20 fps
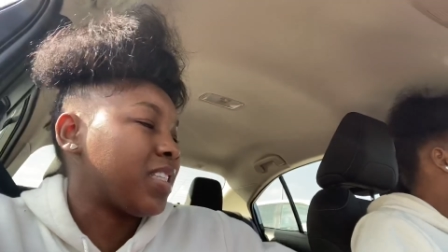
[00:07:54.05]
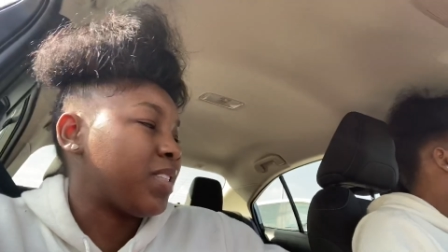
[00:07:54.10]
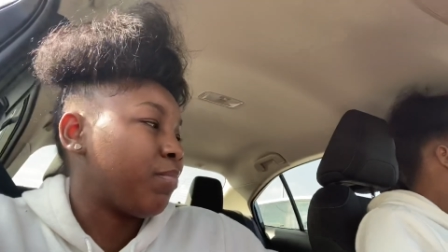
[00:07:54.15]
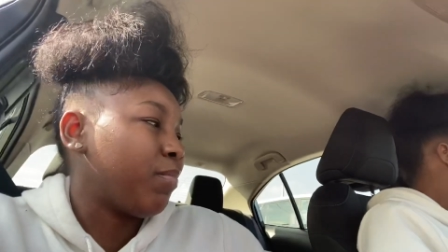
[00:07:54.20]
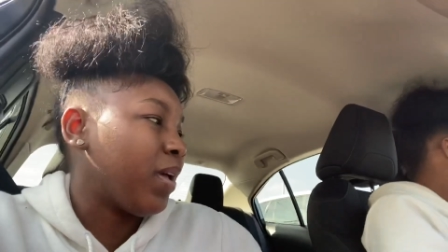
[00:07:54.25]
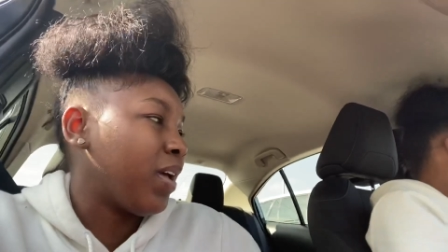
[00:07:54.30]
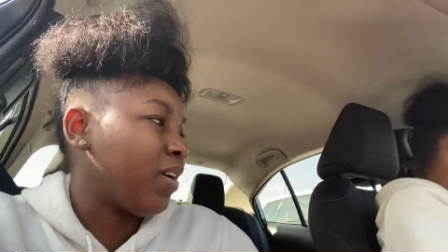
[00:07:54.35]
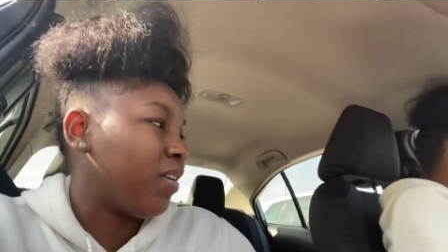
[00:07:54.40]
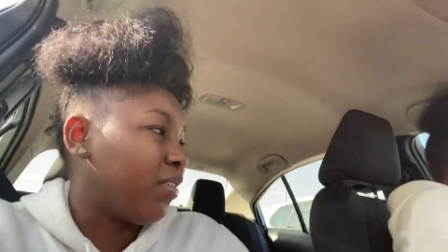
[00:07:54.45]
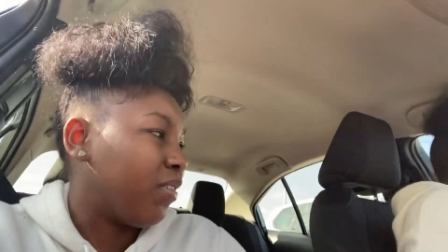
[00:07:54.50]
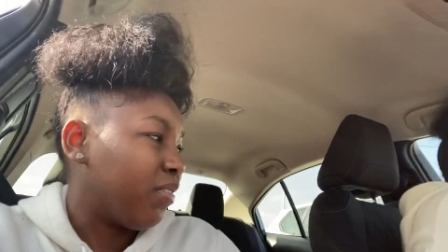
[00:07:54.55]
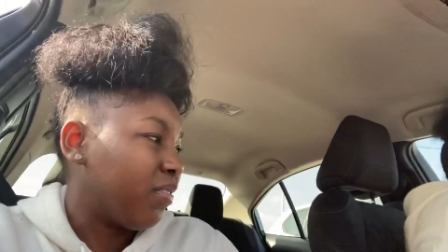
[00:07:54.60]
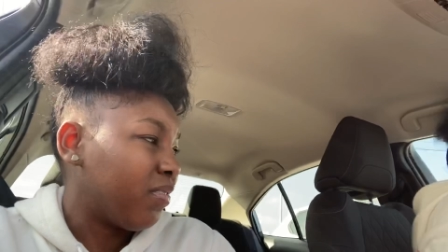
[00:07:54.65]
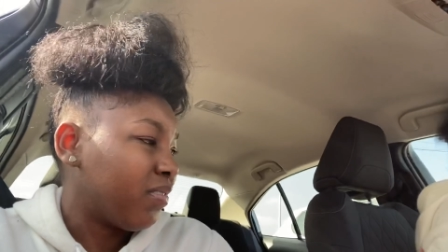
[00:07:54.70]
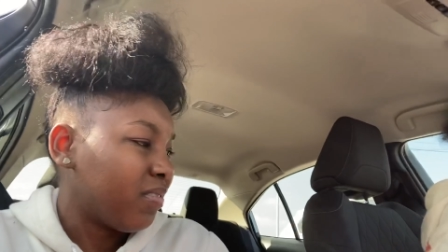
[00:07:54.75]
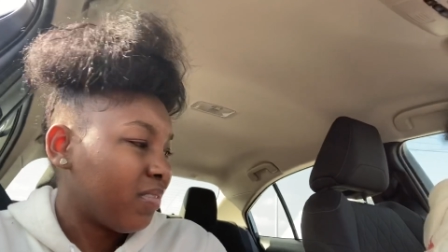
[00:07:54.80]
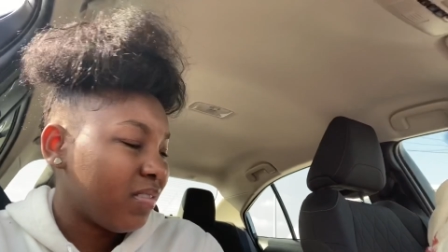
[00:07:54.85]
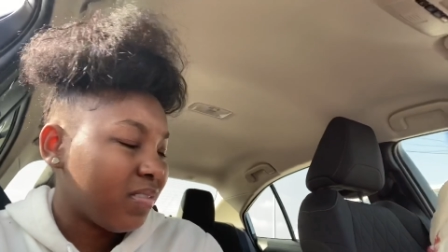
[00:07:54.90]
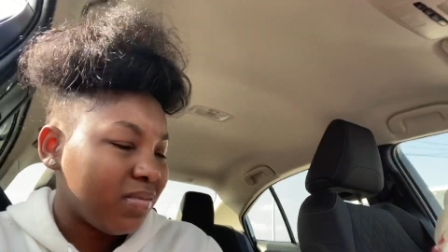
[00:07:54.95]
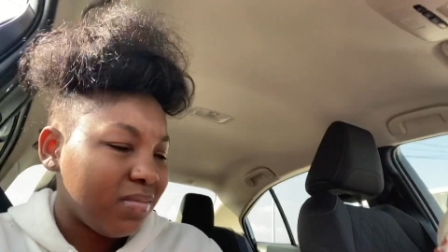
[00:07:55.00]

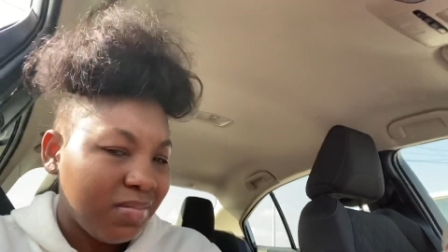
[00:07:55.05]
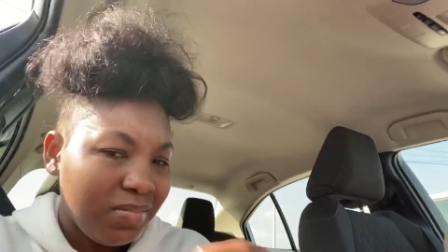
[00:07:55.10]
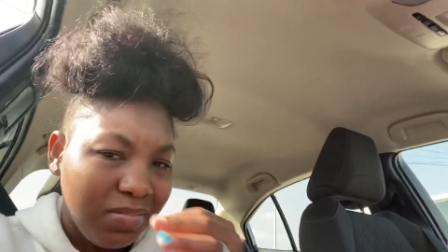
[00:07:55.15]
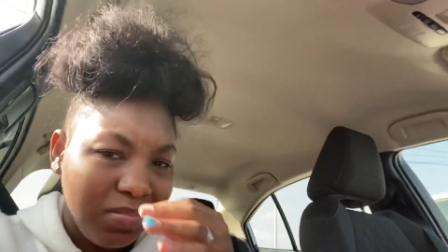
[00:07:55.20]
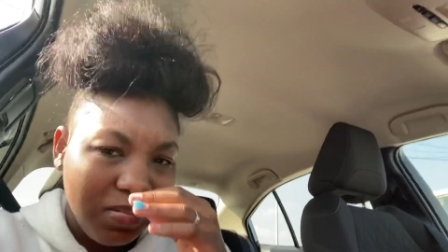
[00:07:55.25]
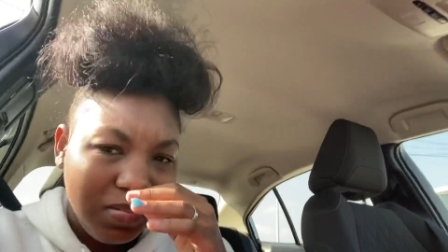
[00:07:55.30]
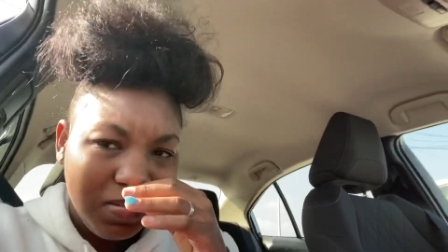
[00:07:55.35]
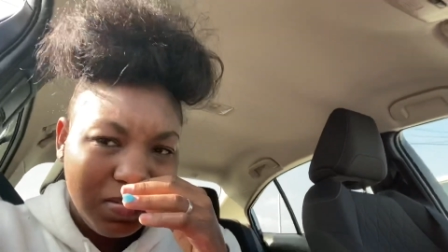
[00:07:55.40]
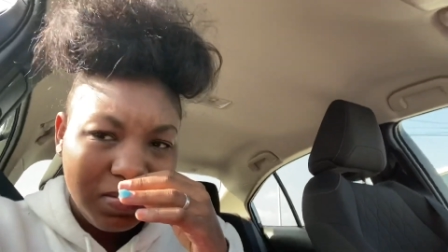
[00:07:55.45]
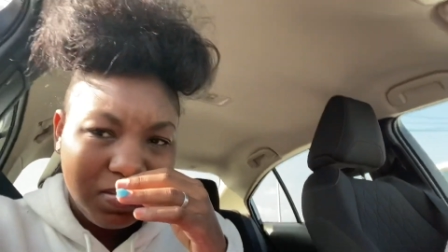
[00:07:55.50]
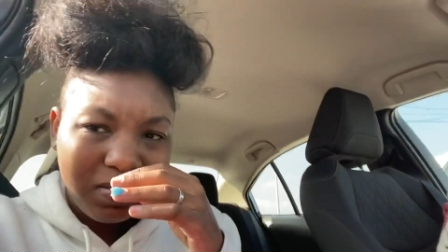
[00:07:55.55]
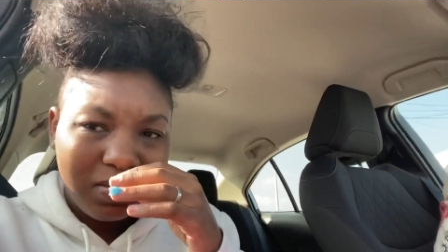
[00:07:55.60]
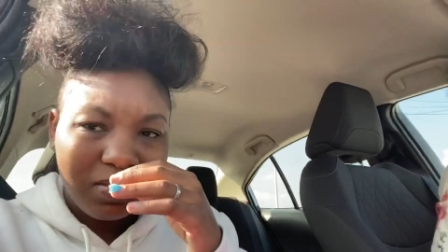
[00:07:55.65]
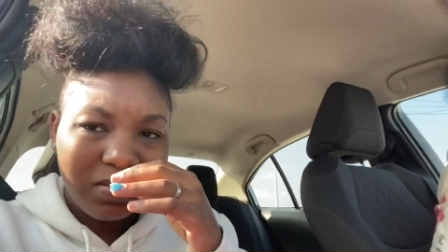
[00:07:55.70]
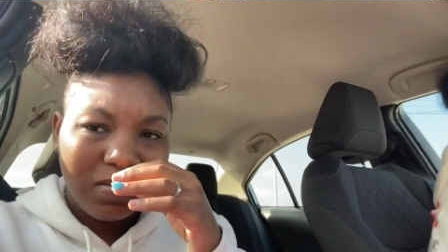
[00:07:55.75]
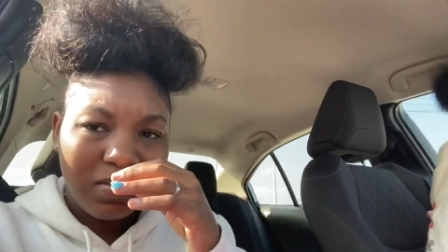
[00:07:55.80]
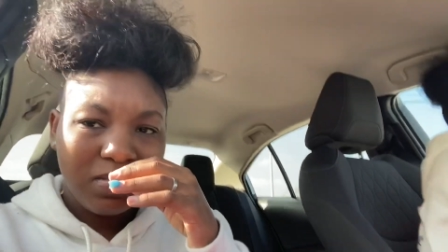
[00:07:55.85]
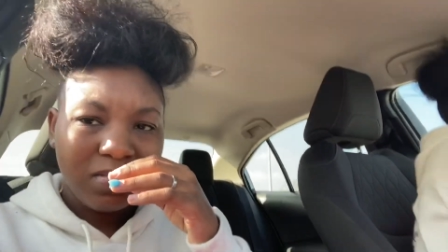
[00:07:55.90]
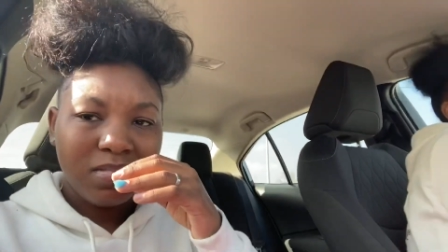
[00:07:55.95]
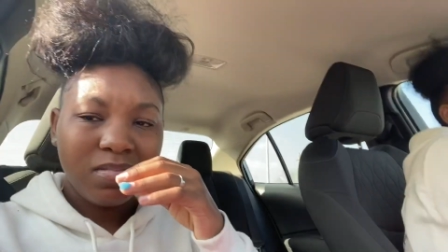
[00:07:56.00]

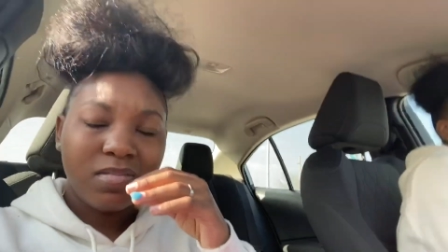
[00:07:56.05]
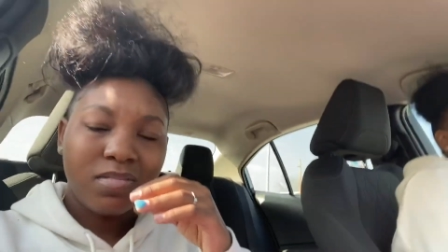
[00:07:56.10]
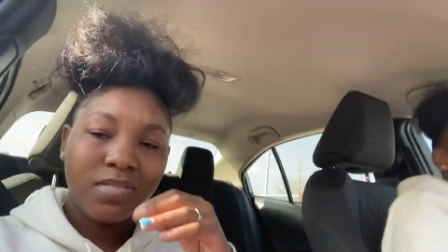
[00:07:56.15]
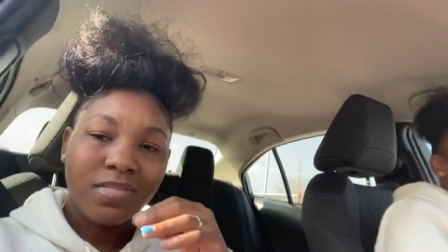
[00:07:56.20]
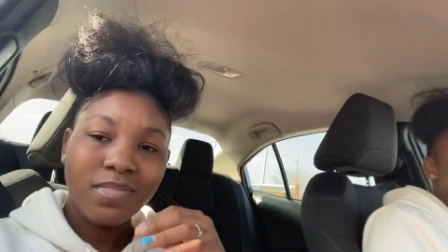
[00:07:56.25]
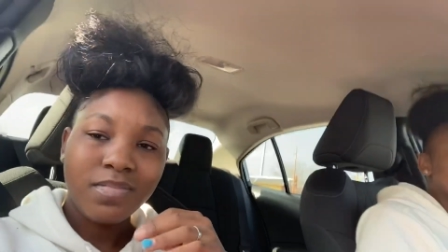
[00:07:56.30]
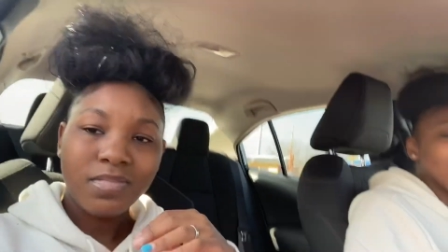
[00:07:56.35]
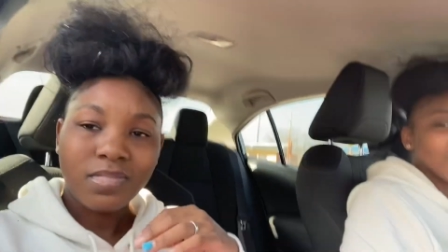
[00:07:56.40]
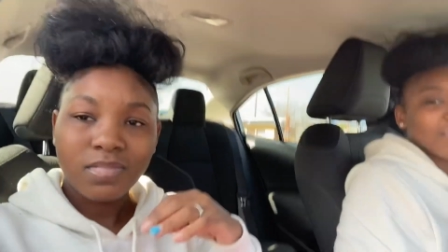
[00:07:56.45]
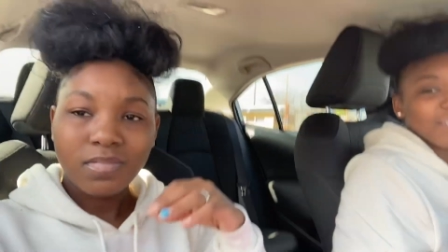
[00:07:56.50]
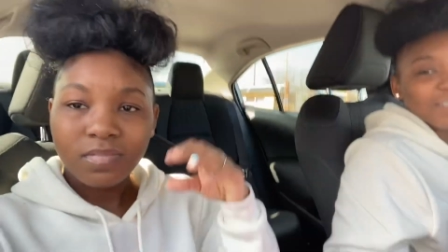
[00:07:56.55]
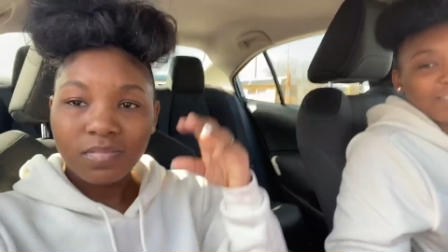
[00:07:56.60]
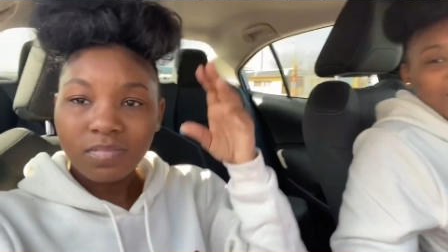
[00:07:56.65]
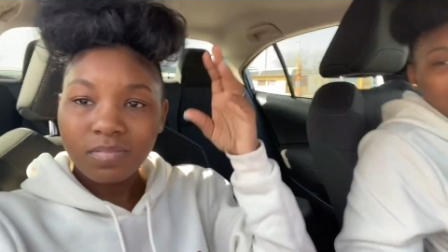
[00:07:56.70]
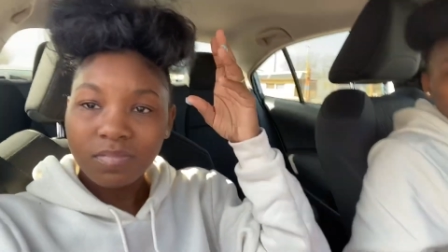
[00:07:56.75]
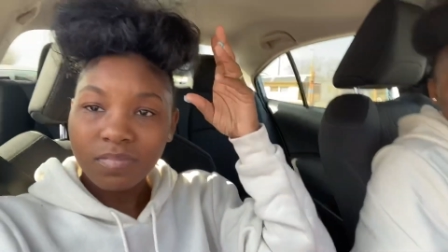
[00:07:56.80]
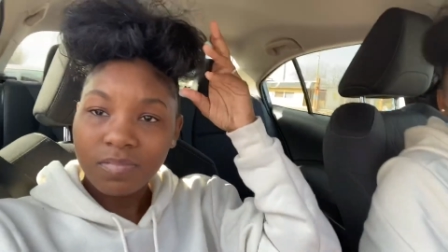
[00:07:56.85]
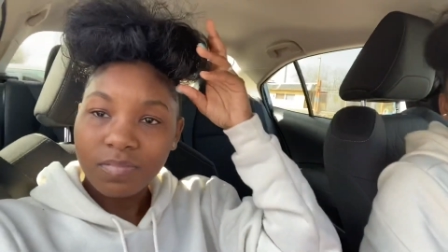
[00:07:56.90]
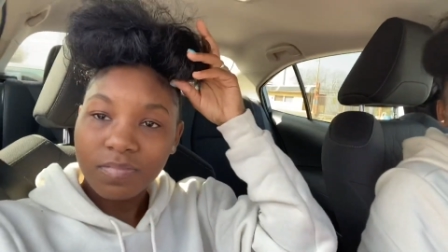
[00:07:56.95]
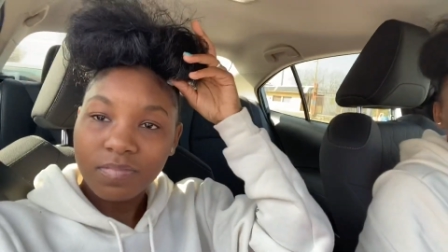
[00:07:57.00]
smell.
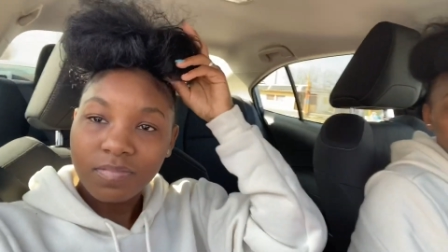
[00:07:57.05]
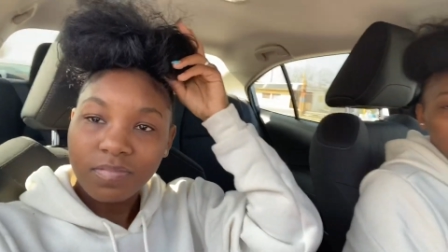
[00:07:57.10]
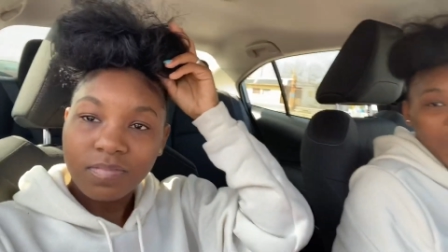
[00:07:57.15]
So uh,